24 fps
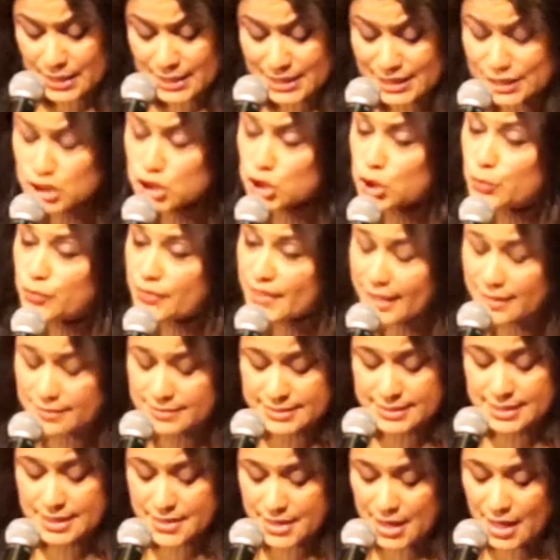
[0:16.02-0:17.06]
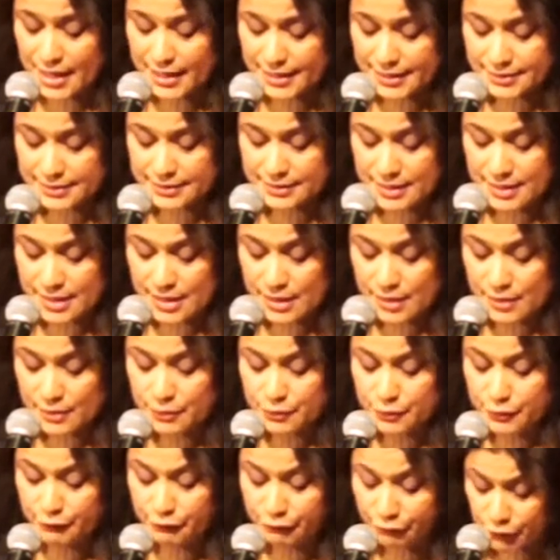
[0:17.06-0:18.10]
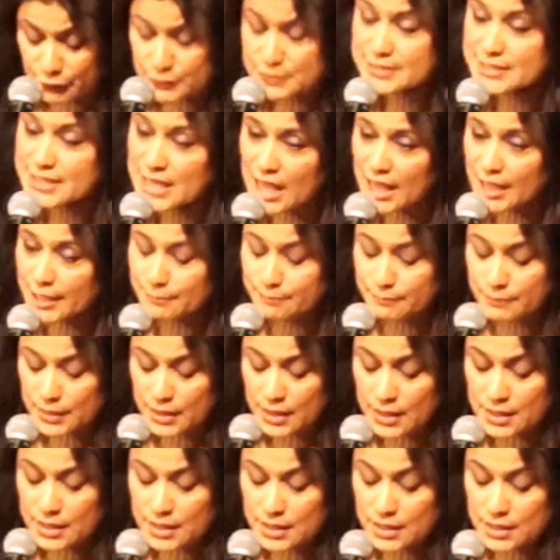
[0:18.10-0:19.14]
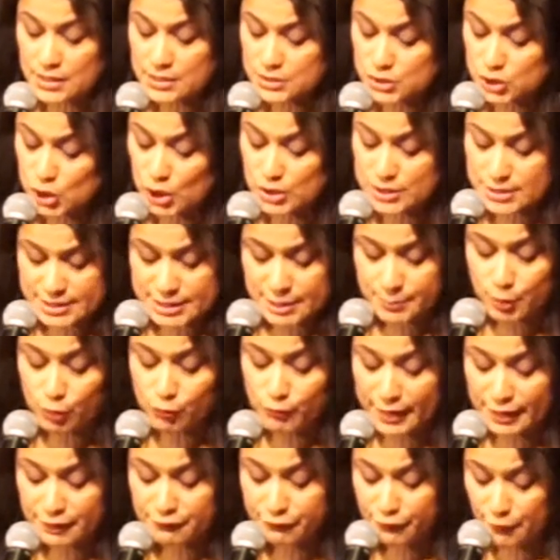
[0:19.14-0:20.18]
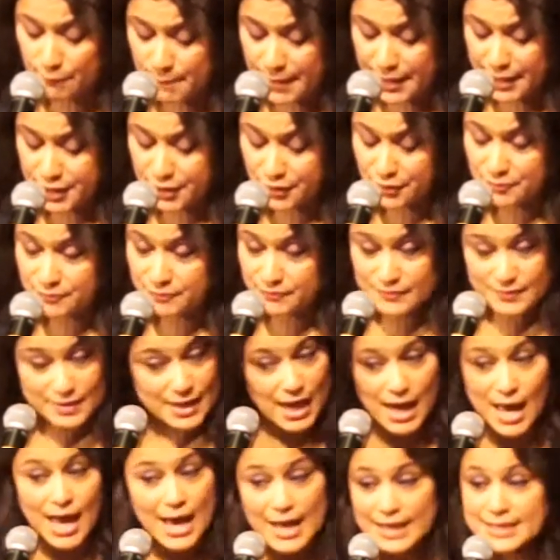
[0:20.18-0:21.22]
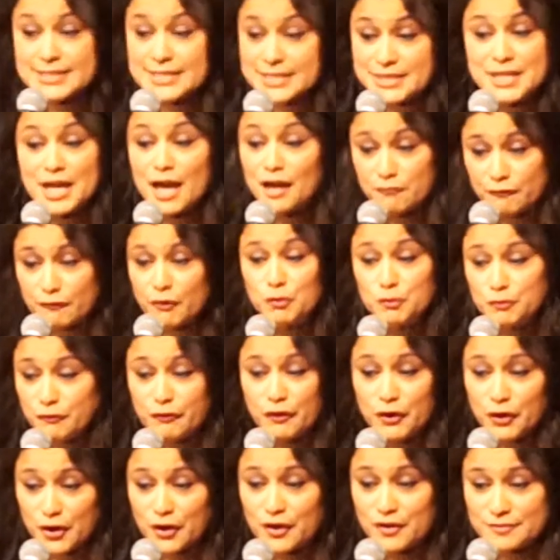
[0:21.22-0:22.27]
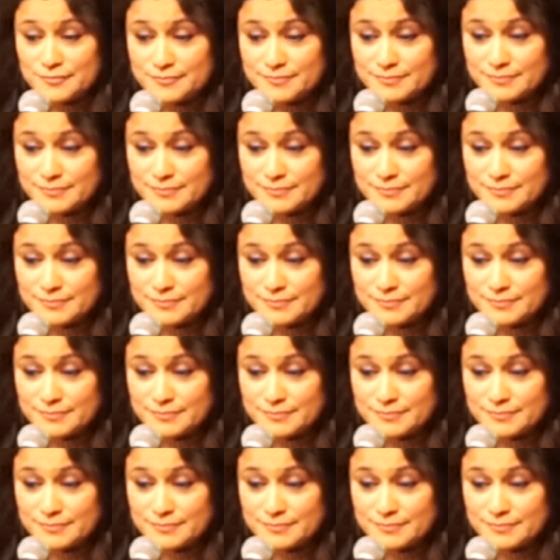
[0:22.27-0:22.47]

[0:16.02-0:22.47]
In 2009, the first time Dawn Zimmer ran for mayor, I did not vote for her.